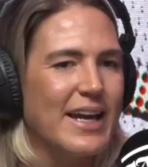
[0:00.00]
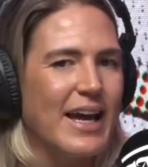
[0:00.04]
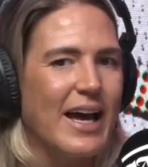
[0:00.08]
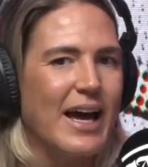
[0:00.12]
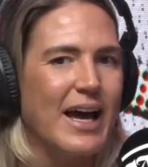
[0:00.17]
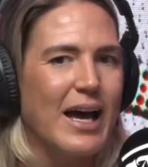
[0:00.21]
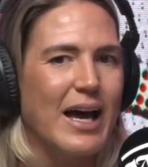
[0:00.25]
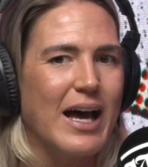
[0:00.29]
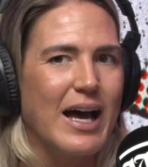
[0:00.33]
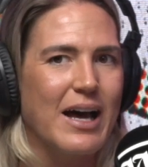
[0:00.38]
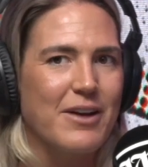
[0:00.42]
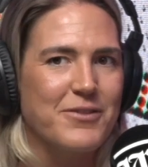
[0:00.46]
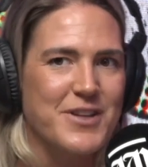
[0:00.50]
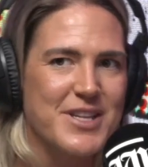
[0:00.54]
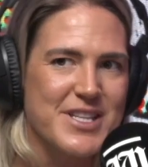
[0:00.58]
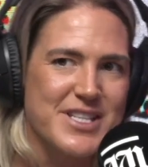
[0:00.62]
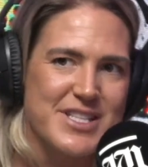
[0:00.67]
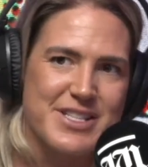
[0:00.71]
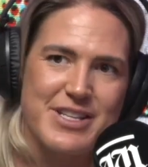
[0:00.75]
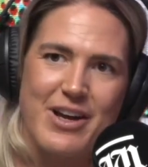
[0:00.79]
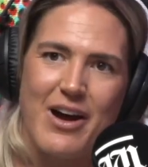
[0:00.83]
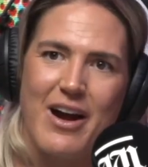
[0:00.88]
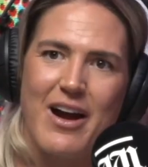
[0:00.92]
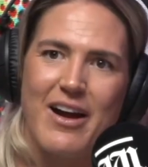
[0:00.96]
after the
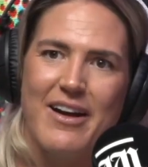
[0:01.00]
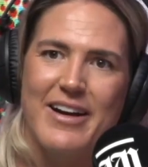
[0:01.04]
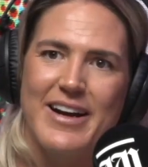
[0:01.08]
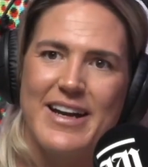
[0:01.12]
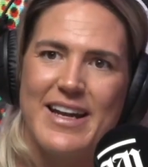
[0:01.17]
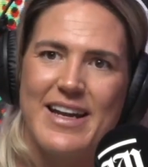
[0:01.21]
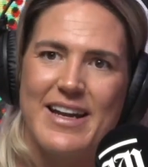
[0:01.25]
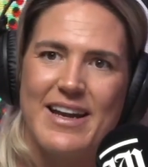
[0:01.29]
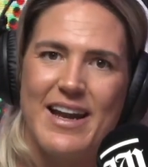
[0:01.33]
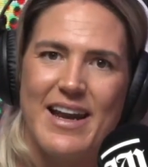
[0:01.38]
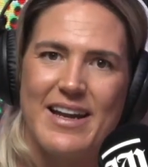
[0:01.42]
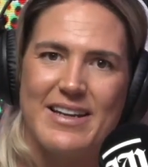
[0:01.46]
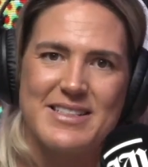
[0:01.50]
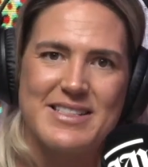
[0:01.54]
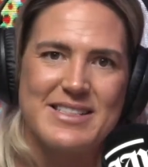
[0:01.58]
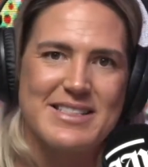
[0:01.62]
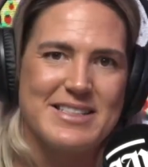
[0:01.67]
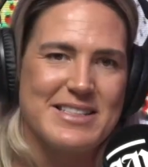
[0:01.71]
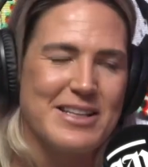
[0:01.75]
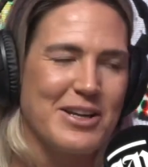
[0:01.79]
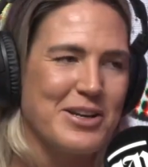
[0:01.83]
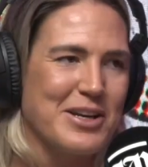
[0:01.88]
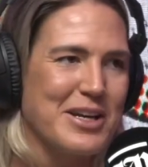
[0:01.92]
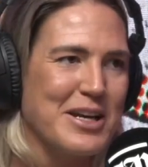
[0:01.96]
siren and
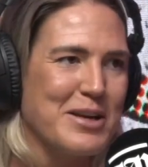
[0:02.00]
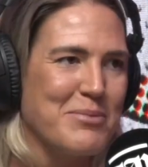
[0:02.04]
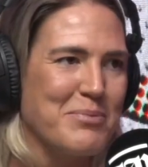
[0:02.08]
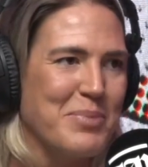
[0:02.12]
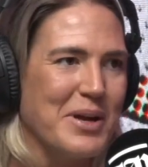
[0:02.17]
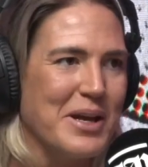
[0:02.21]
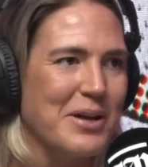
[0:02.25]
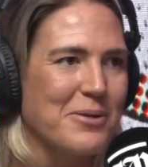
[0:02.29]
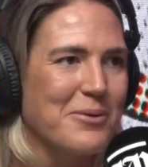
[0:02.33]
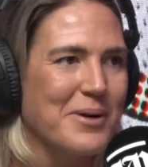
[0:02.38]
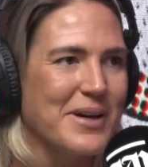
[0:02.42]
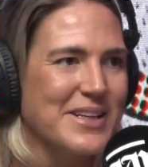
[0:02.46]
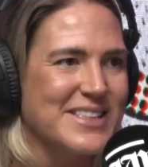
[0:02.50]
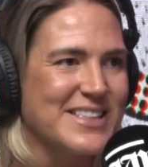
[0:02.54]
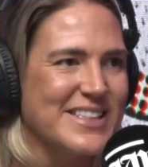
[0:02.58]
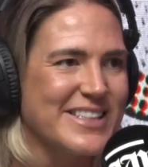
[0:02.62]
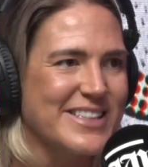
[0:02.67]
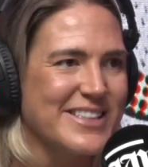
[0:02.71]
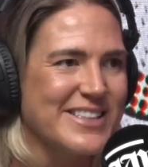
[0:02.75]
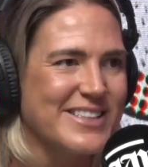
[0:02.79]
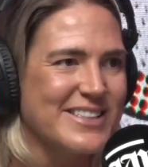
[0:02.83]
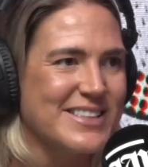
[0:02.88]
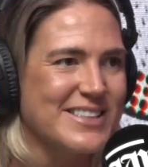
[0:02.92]
slotted a big one to